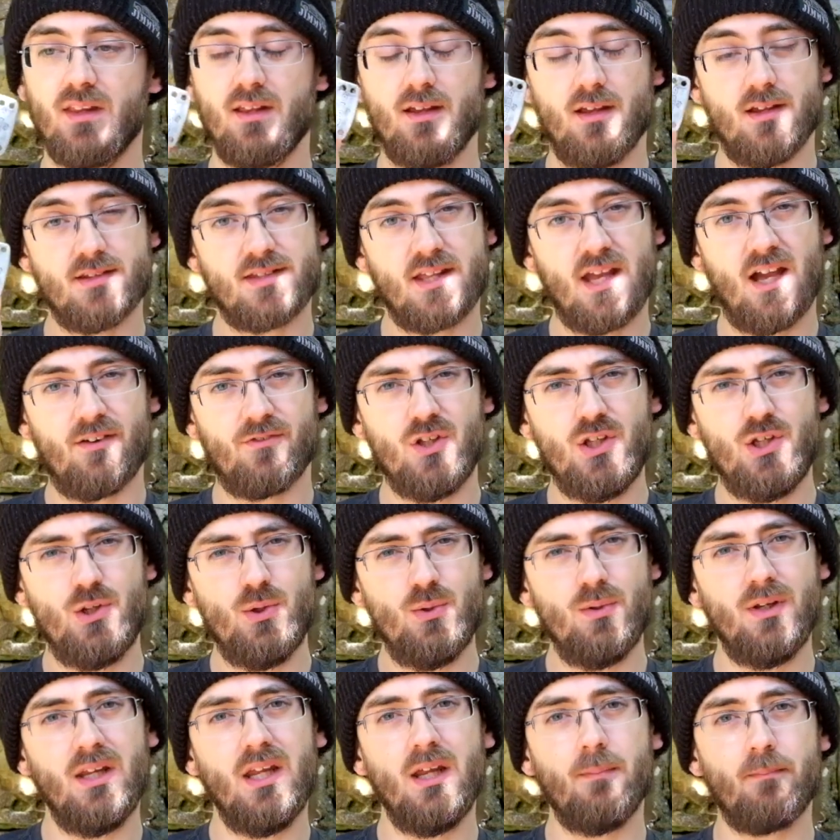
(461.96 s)
is they have a
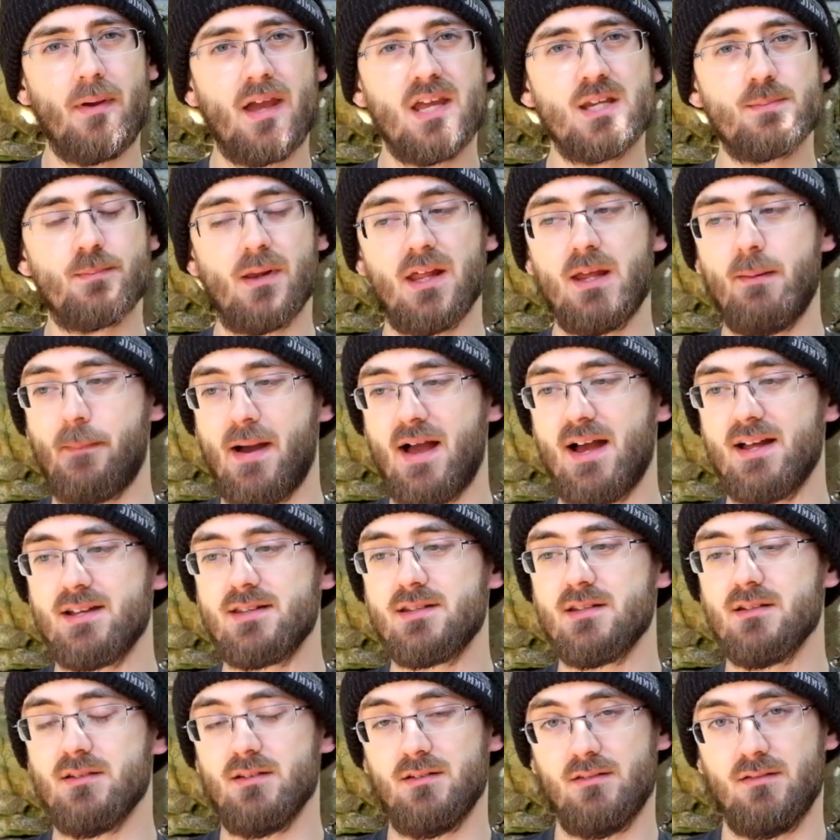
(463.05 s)
unique base plate
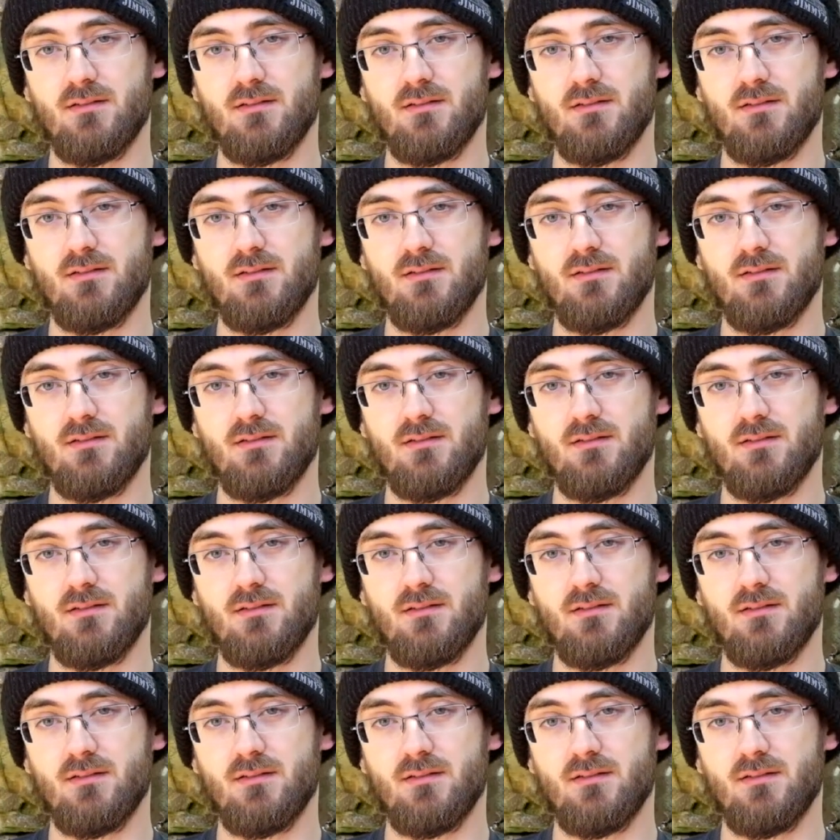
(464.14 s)
pattern.